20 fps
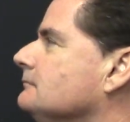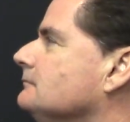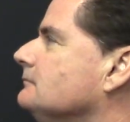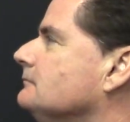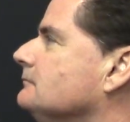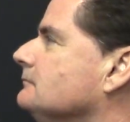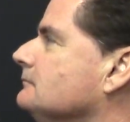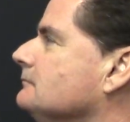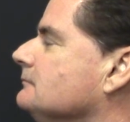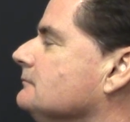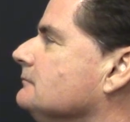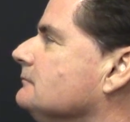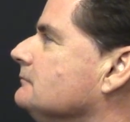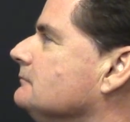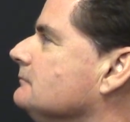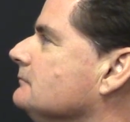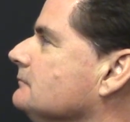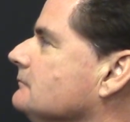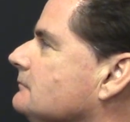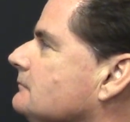
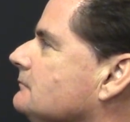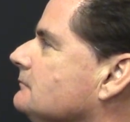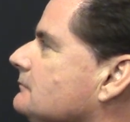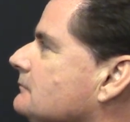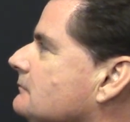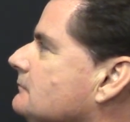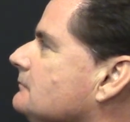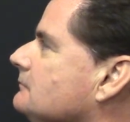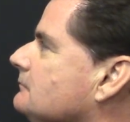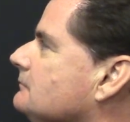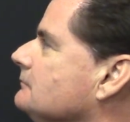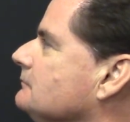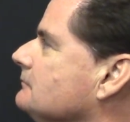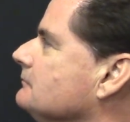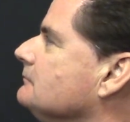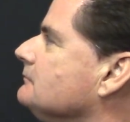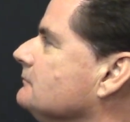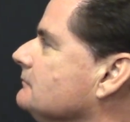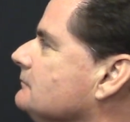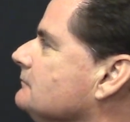
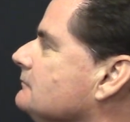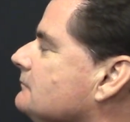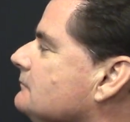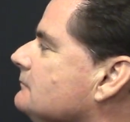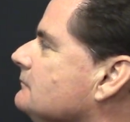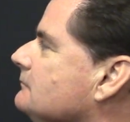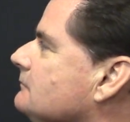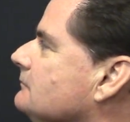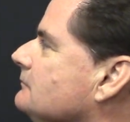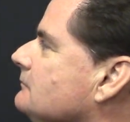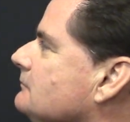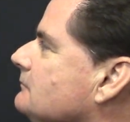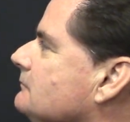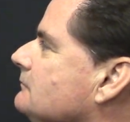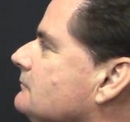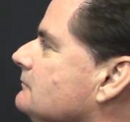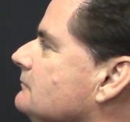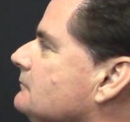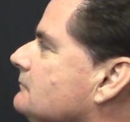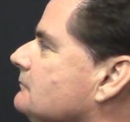
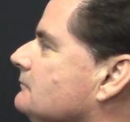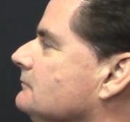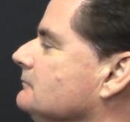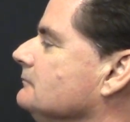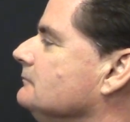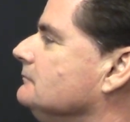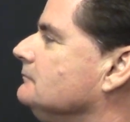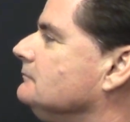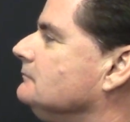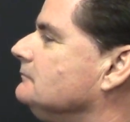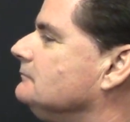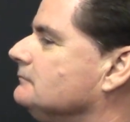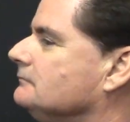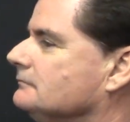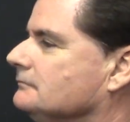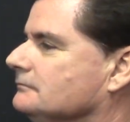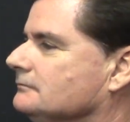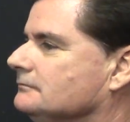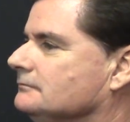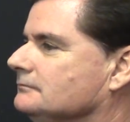
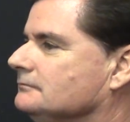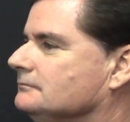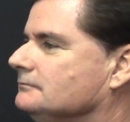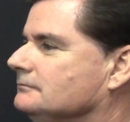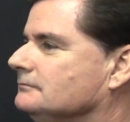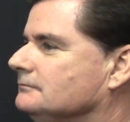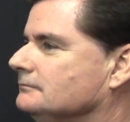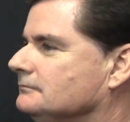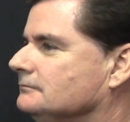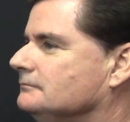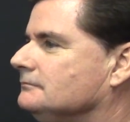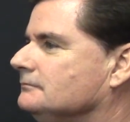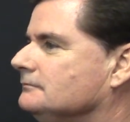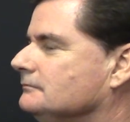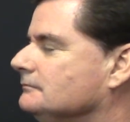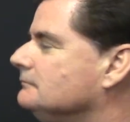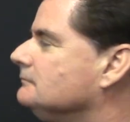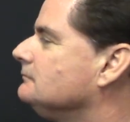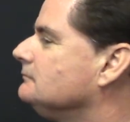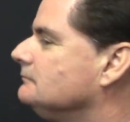
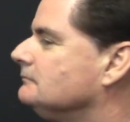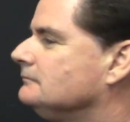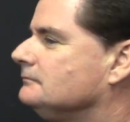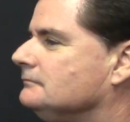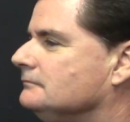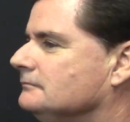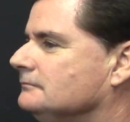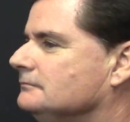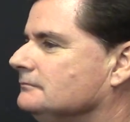The person shown says nothing.